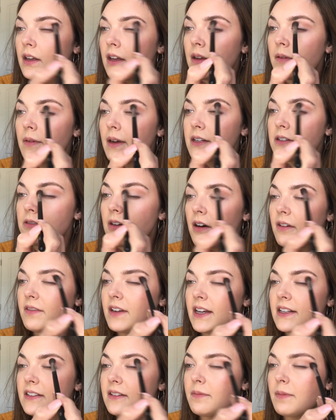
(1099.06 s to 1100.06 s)
in my 12
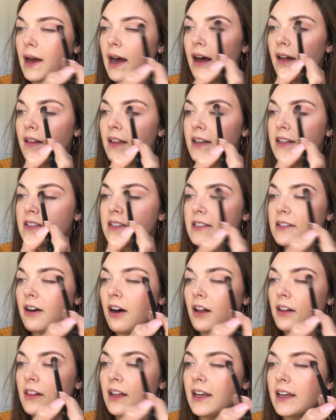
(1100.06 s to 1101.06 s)
days of palettes, so
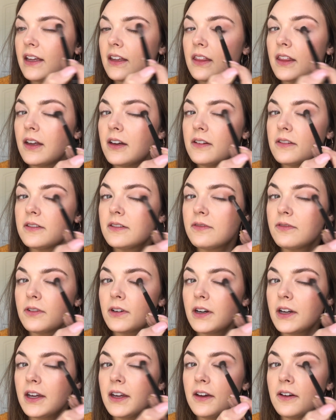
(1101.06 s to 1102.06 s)
I'll link those
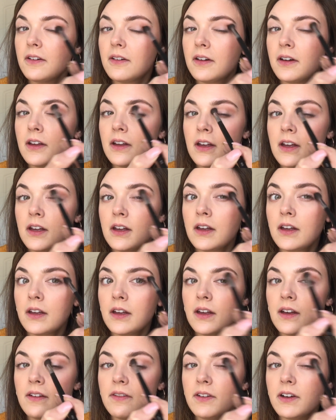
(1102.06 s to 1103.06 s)
for you
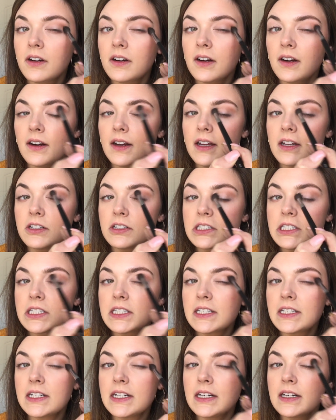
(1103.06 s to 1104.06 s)
if you're
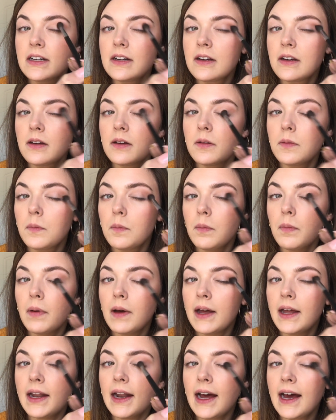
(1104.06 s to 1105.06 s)
interested.
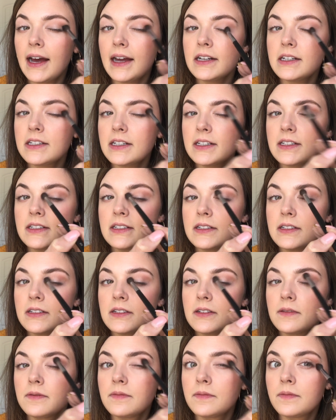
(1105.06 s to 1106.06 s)
But I
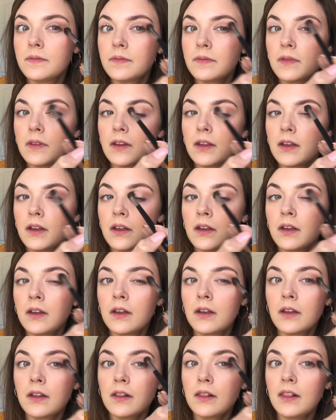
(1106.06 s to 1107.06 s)
just
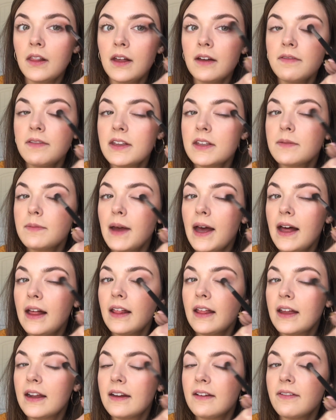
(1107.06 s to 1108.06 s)
love this
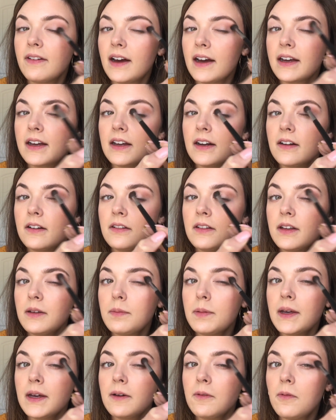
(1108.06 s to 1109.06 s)
palette. If I could only
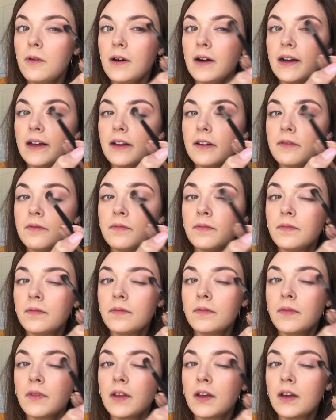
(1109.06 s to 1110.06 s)
pick one
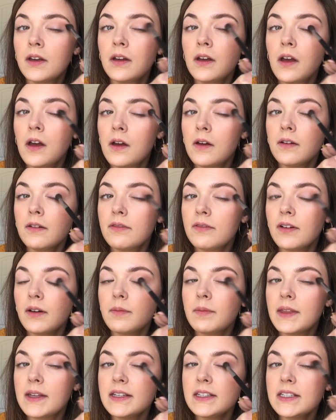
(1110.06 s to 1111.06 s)

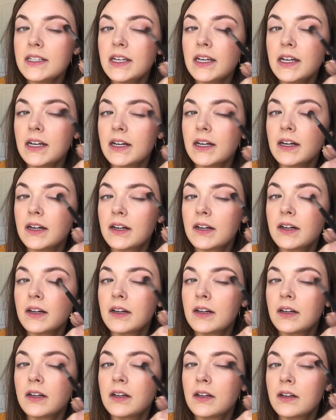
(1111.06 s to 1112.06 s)
from this year,
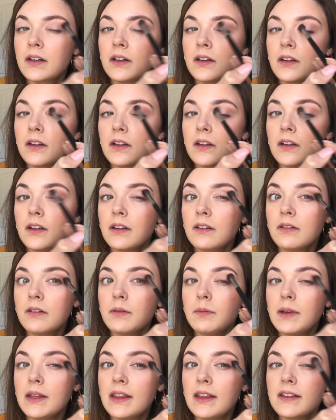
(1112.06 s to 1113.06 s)
it
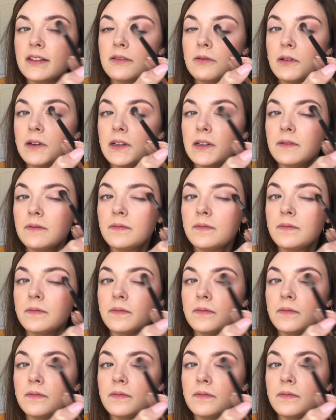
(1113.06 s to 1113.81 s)
would be this one.